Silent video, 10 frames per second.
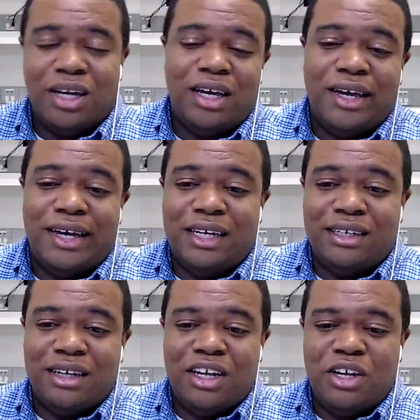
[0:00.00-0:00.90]

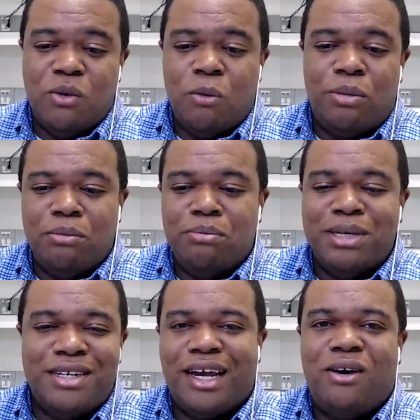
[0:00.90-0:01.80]
And you won't be
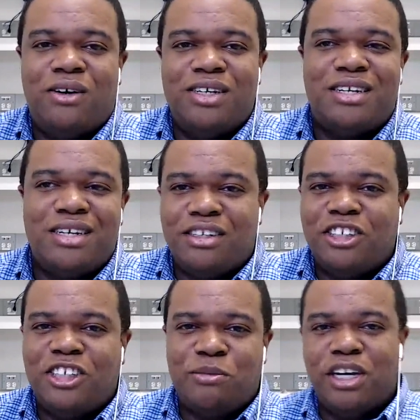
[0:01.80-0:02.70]
missing out on sales
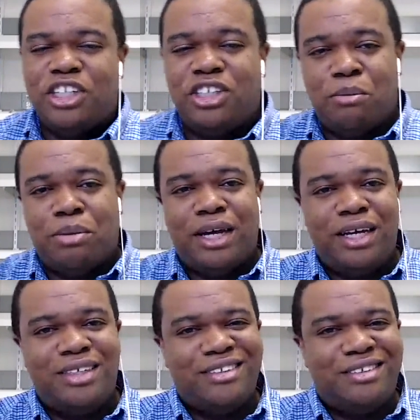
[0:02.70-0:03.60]
just because your
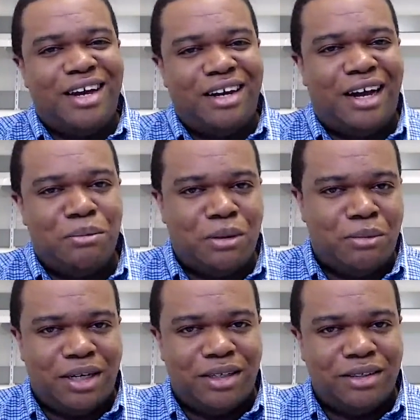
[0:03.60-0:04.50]
page is not
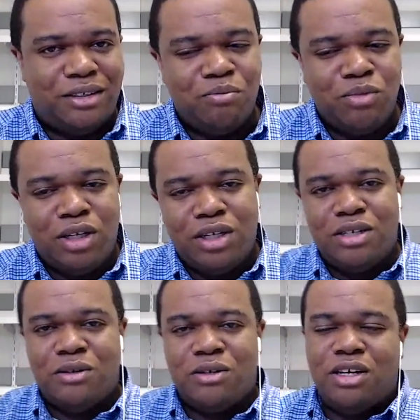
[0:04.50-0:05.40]
optimized.
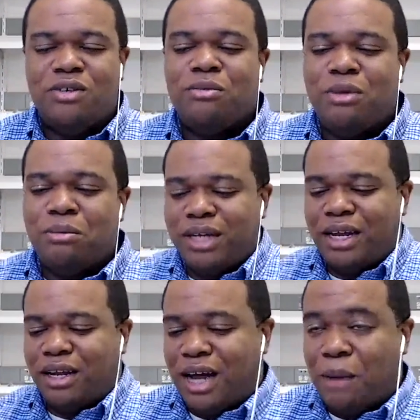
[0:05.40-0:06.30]
So it's good to remember that
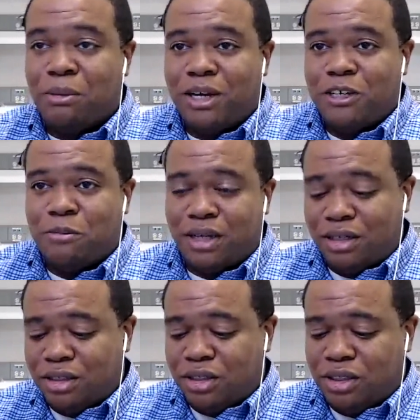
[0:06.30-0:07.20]
an optimized
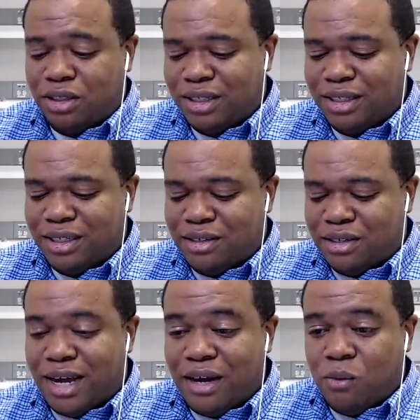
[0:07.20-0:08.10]
page is
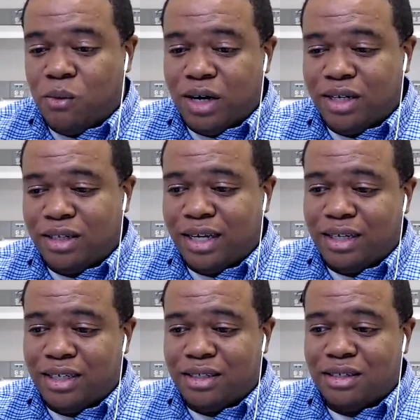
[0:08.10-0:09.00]
not one that
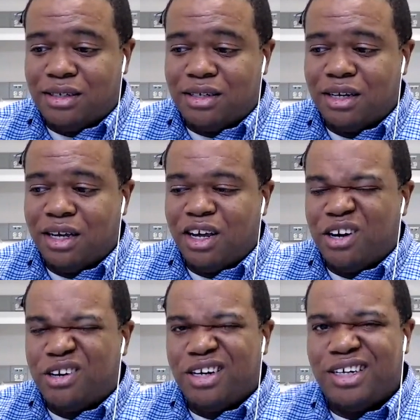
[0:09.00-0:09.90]
is
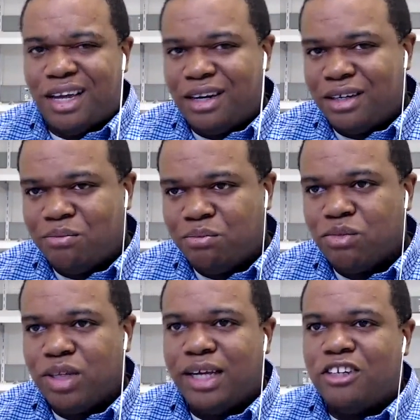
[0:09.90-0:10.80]
created.
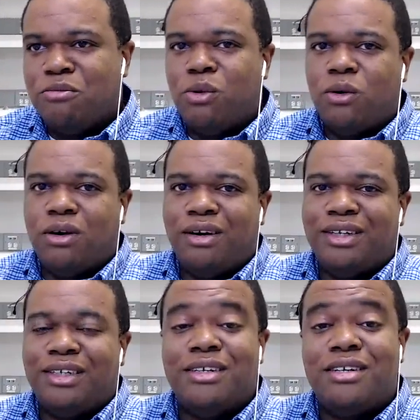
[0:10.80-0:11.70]
It's more
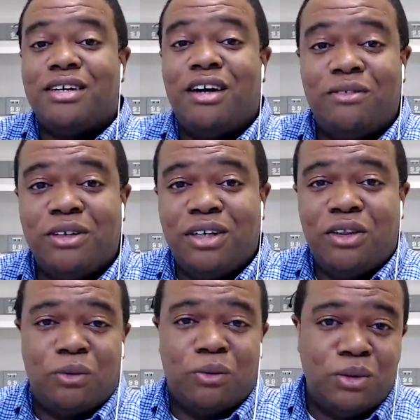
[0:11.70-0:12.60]

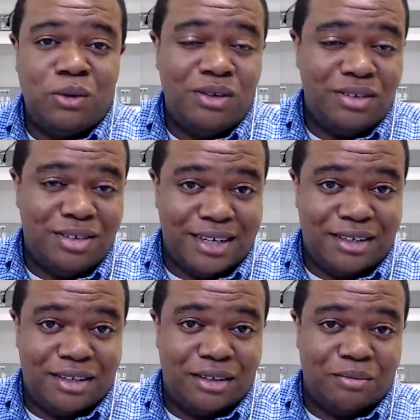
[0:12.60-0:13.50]
discovered through
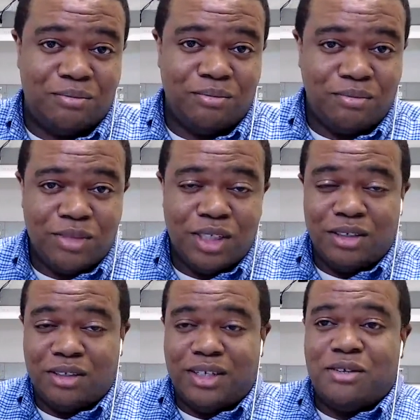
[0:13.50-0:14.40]
testing.
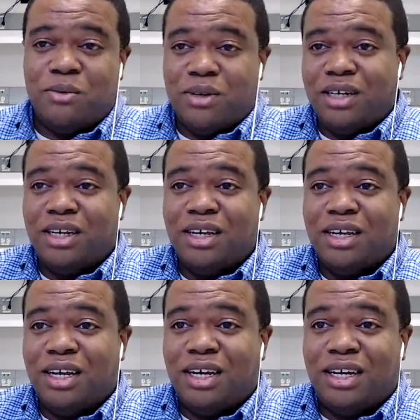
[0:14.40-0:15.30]
So that's what
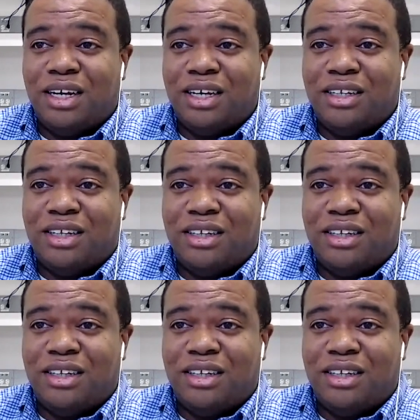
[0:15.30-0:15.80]
the